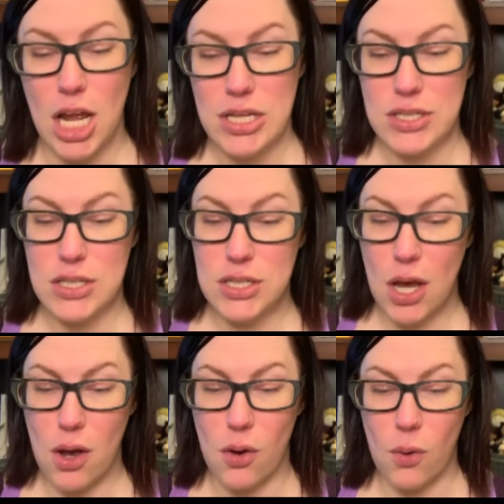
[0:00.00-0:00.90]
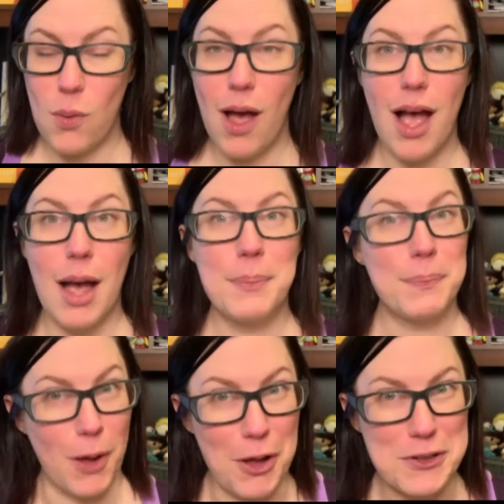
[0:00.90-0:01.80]
So
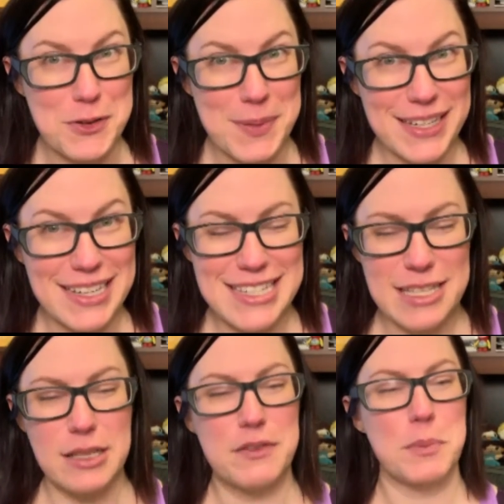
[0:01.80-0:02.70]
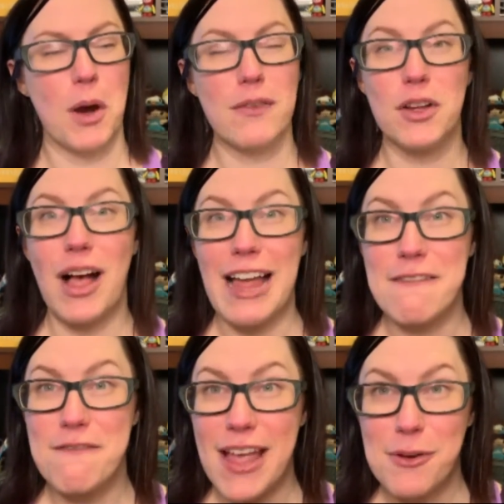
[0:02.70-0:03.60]
also because he loves Marvel, I
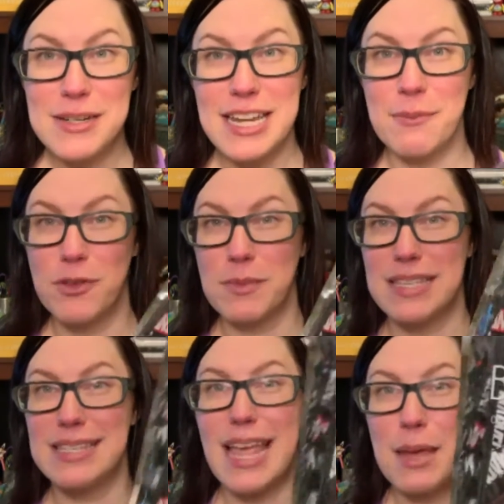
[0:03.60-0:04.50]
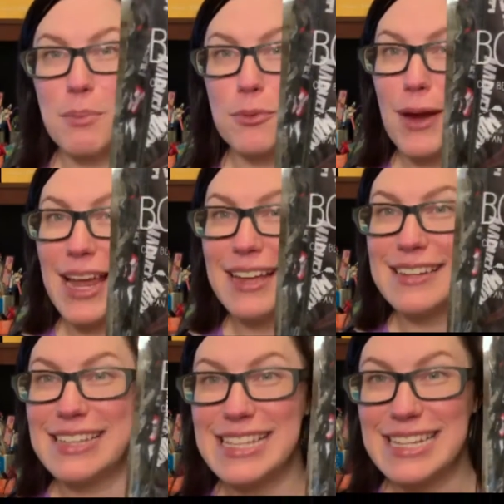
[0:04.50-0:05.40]
found him from the same
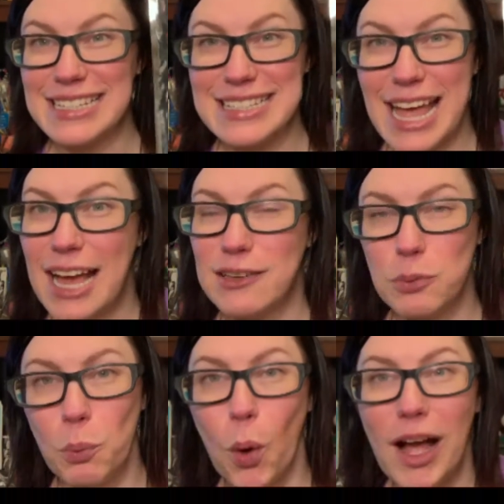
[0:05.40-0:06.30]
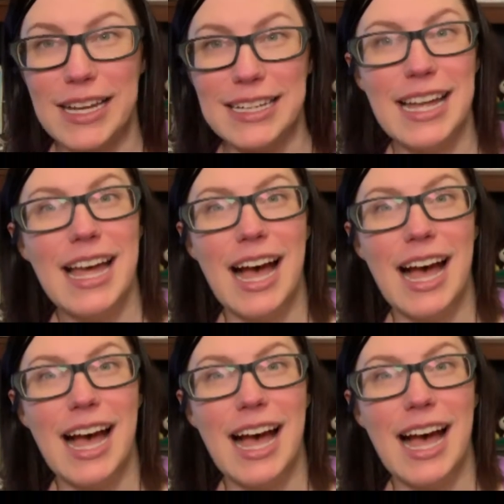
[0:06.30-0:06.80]
brand, the exact one.